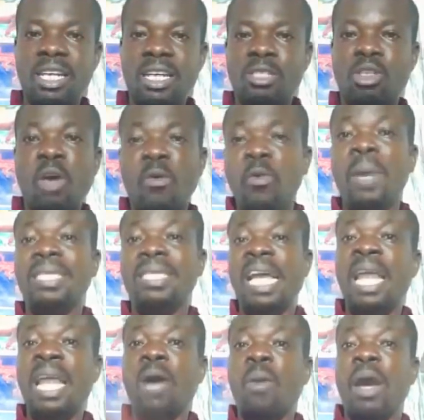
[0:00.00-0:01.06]
so who better
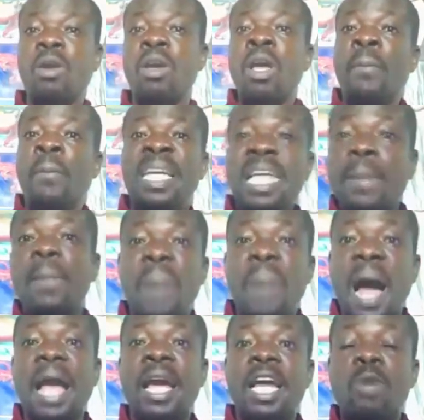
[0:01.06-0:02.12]
na kwa no media me
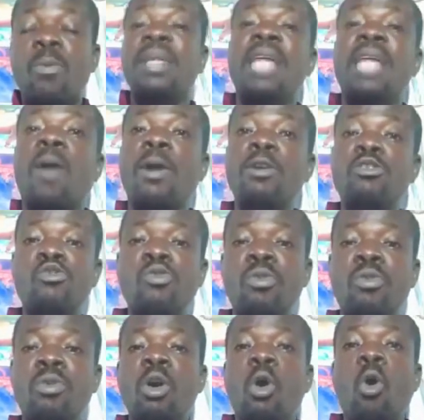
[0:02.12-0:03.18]
ba na monya akwantu
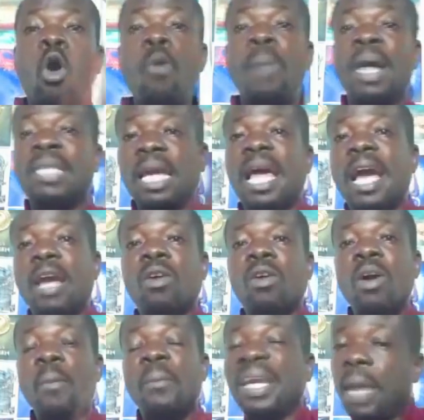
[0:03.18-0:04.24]
who better na no
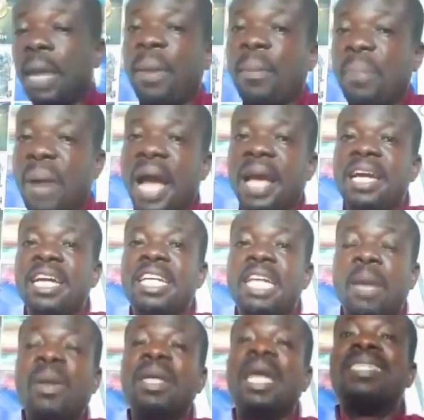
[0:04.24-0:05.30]
media me ba na
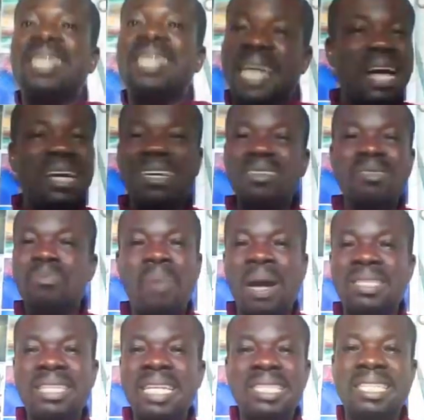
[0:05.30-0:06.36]
monya sika
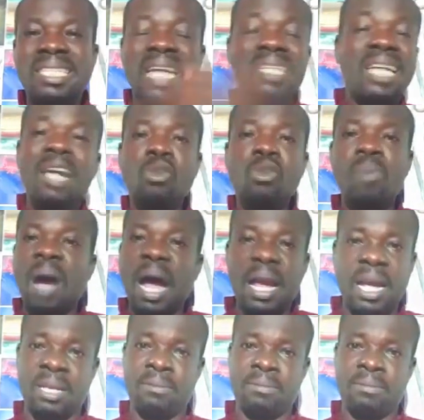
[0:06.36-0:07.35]
but nyi sika na yesu ba ye